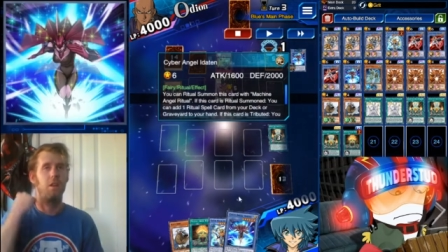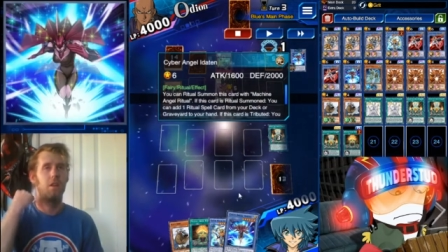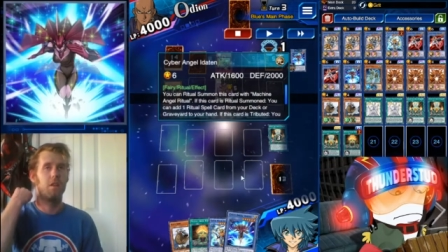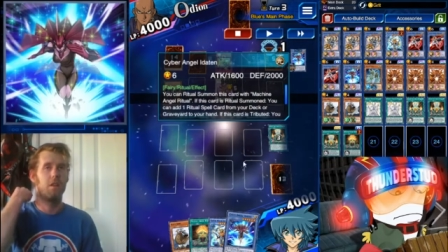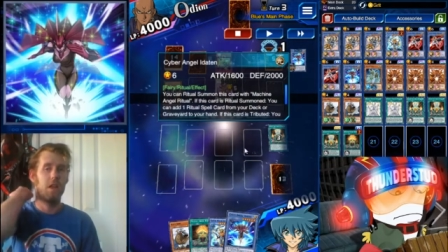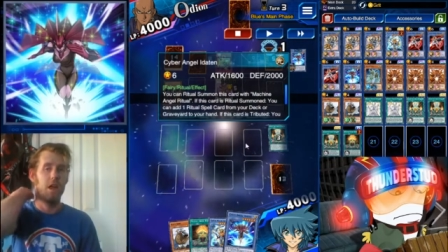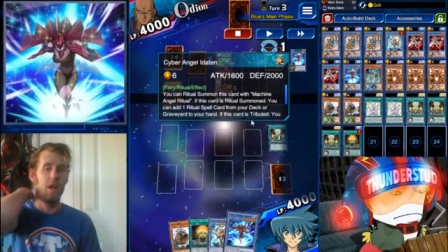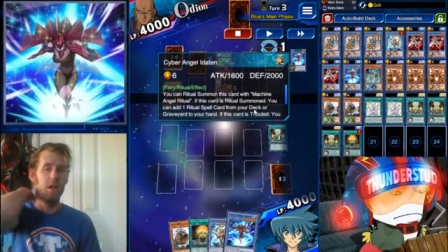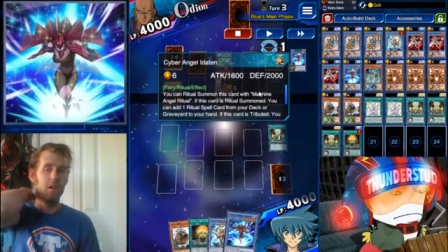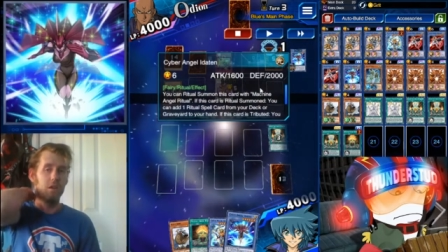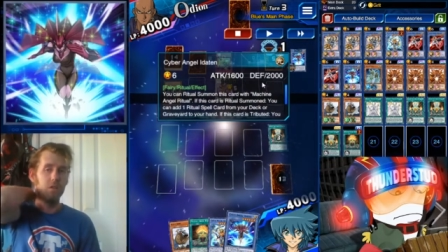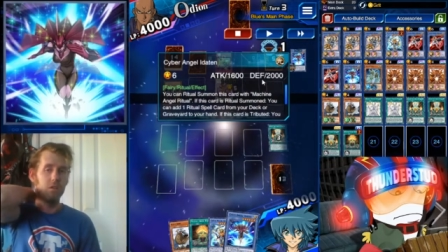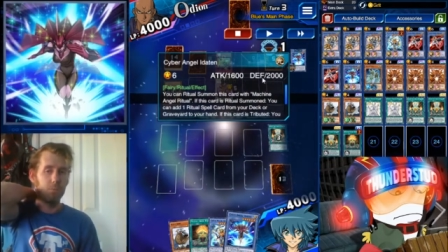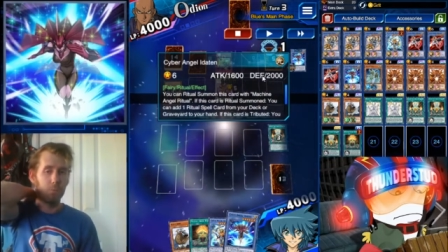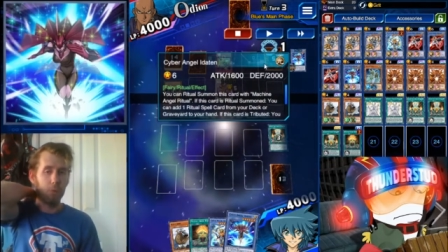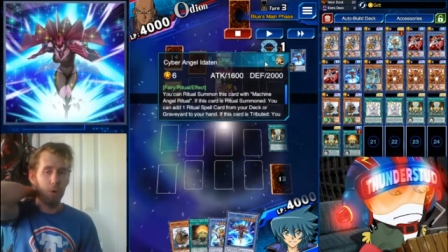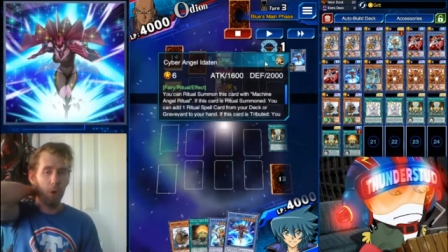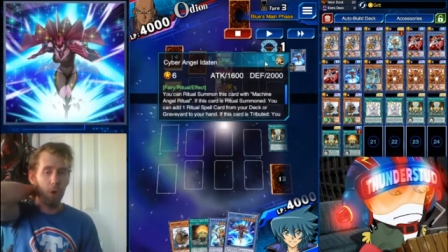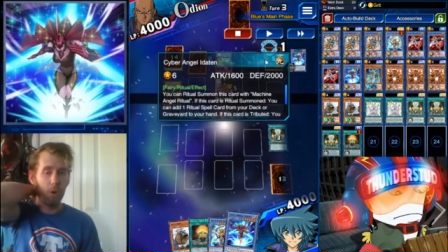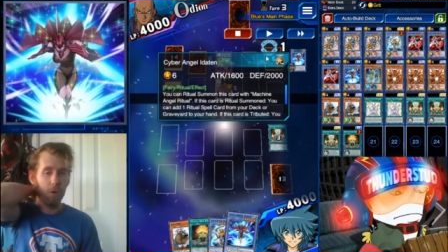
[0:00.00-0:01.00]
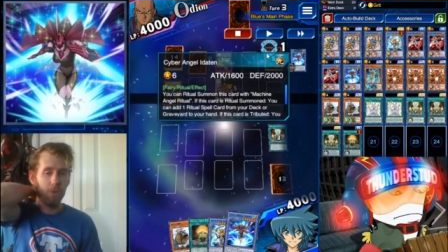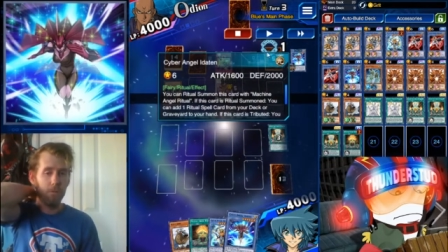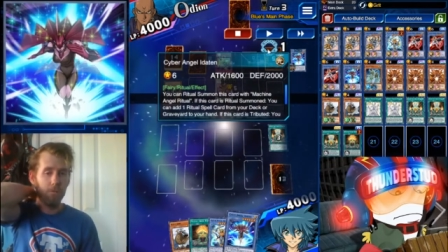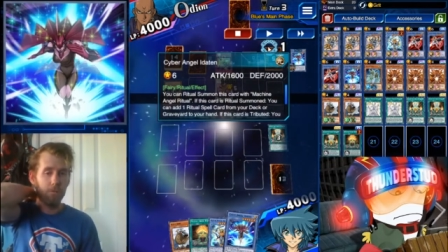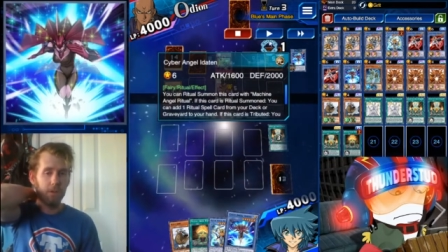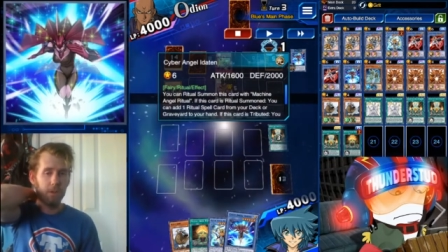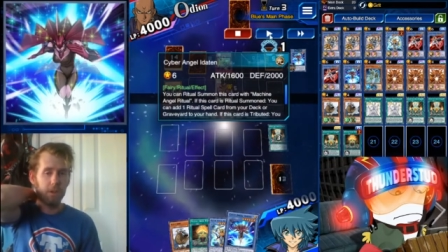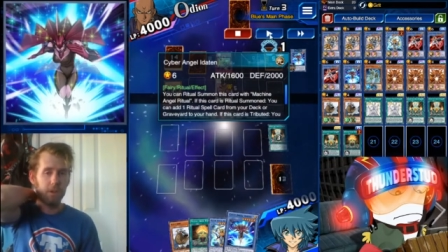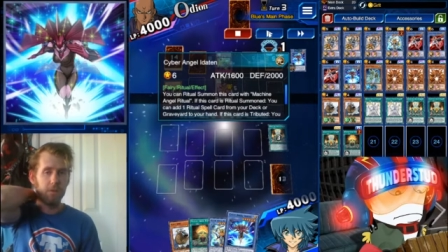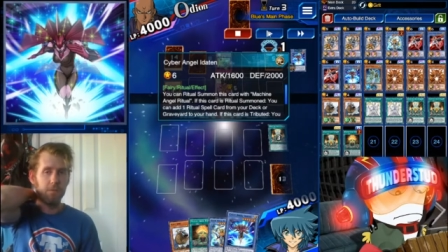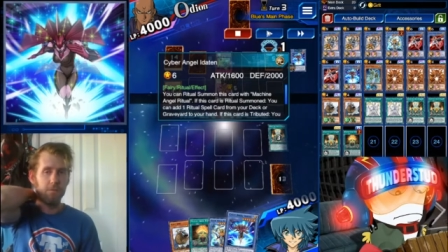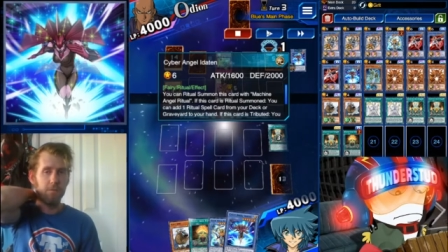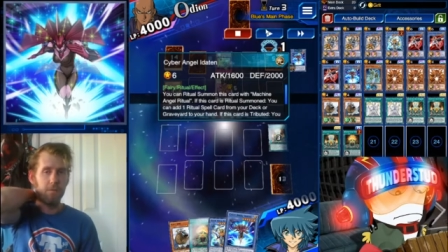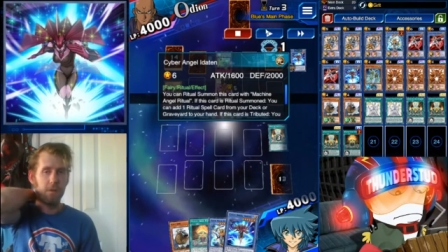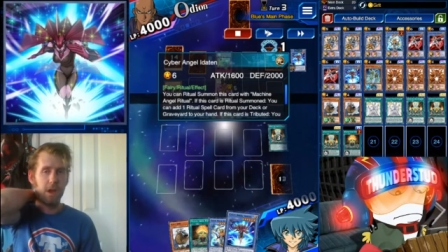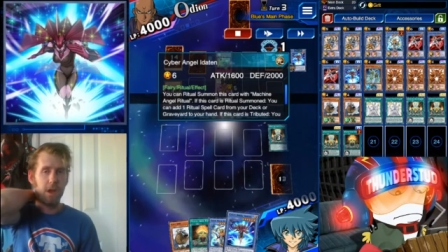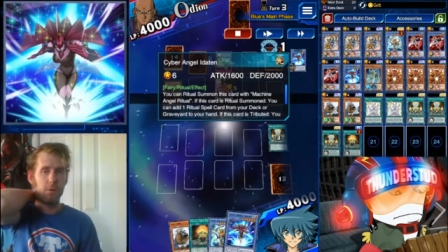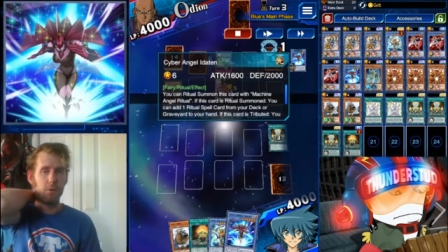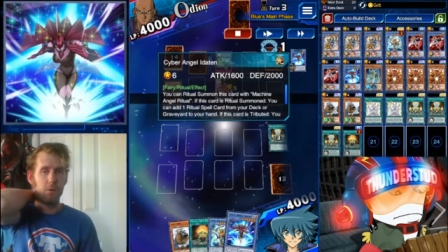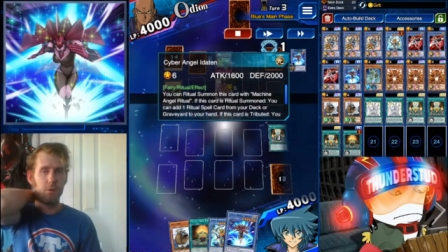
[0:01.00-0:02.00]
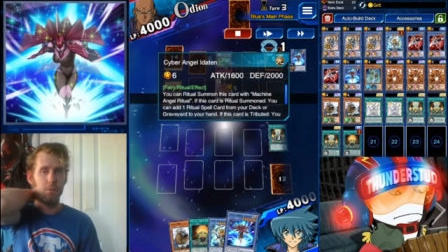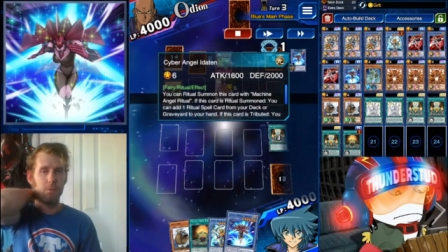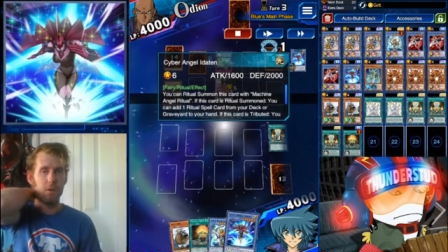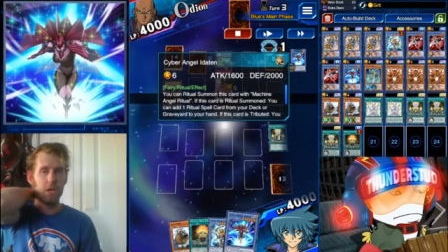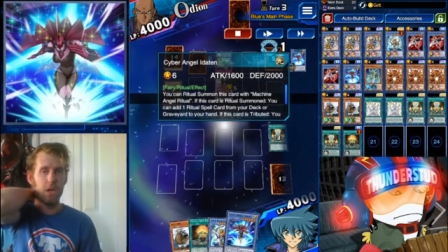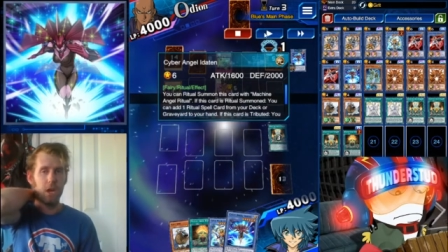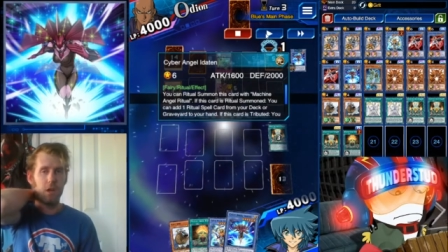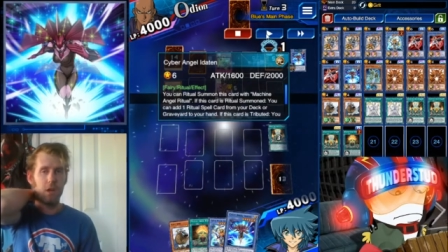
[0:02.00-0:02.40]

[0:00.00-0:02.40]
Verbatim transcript: That is perfectly fine with me.